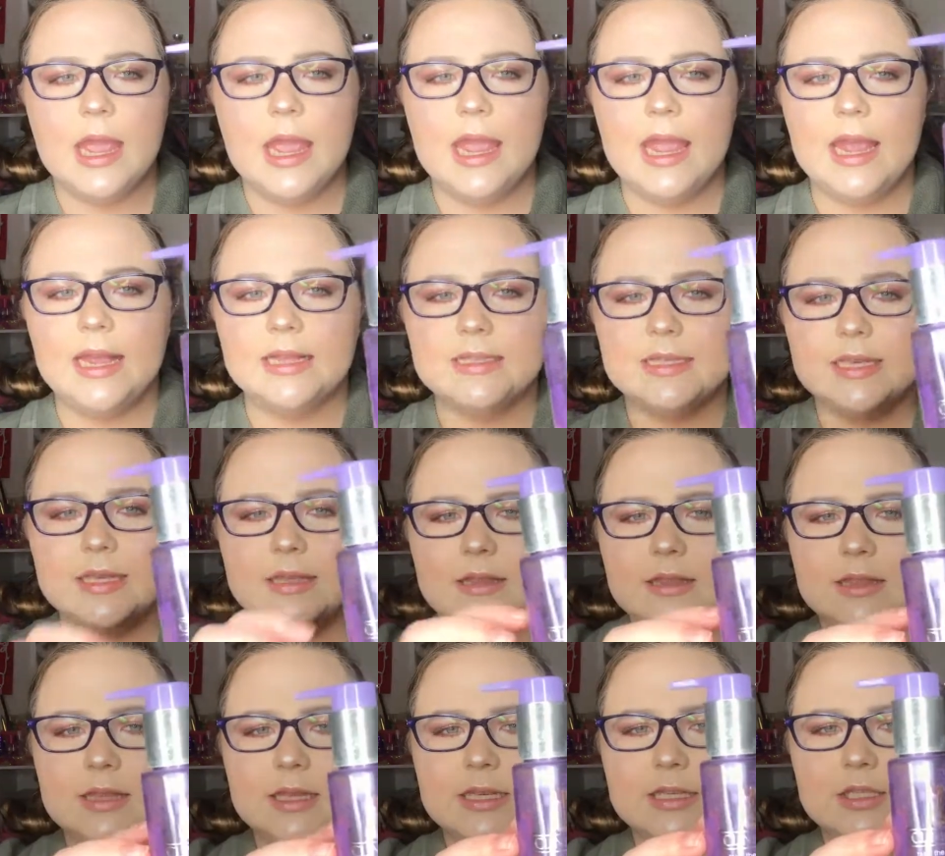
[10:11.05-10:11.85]
It's
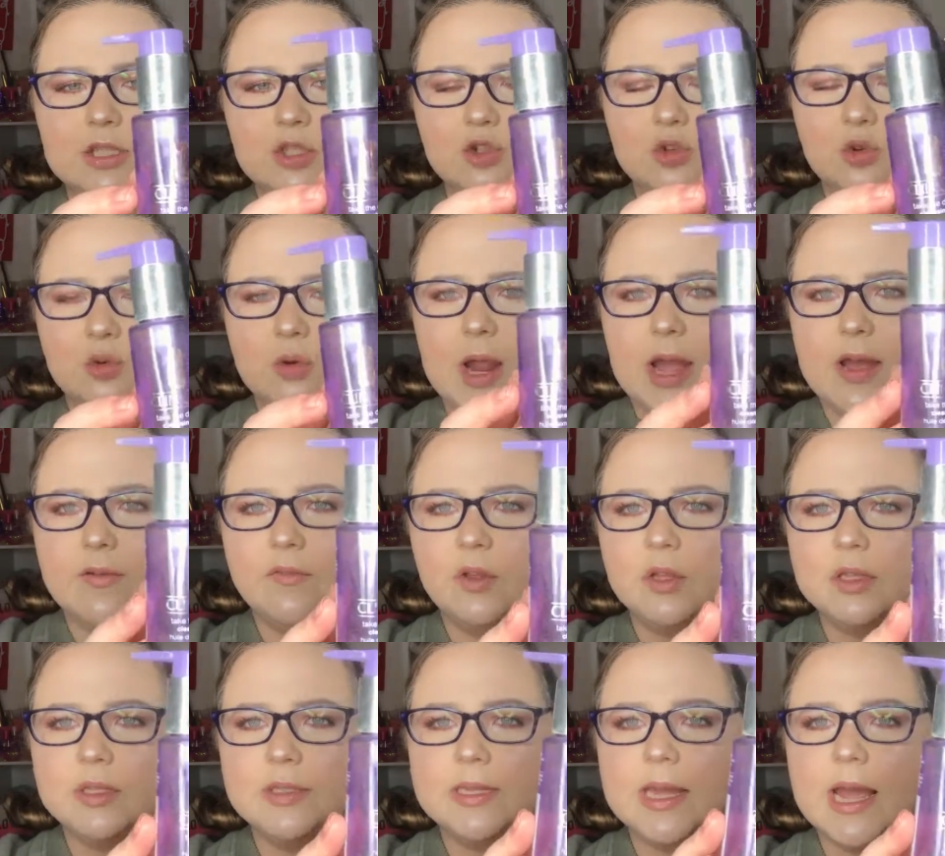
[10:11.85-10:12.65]
in this
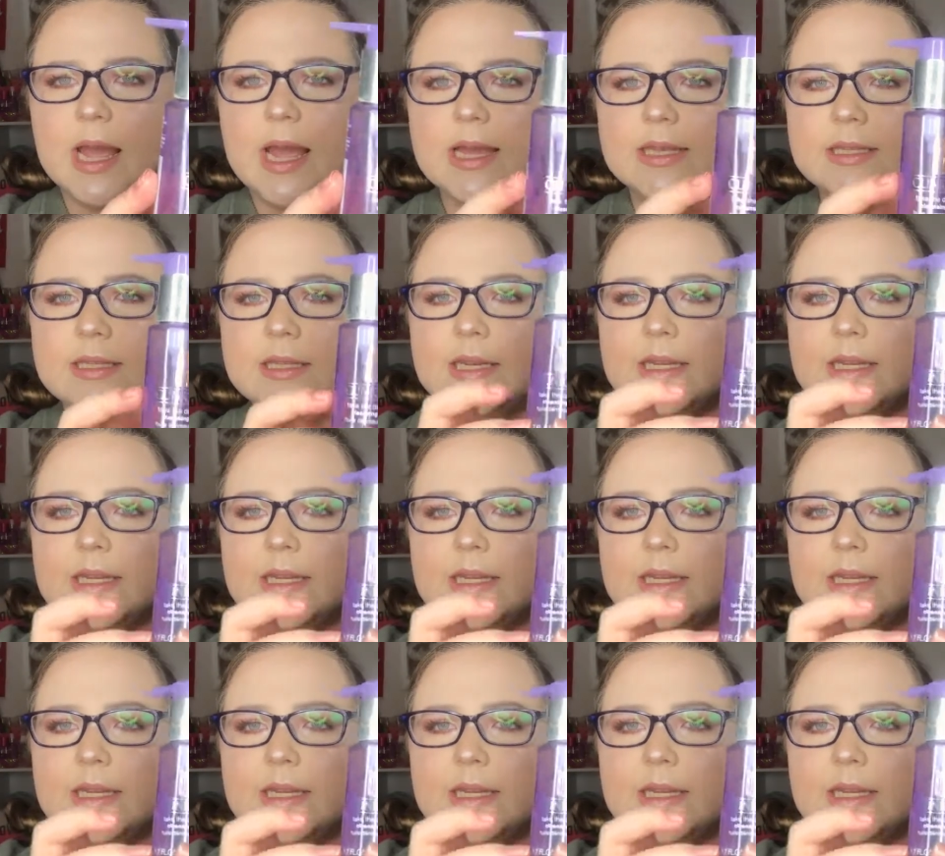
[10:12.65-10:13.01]
travel size,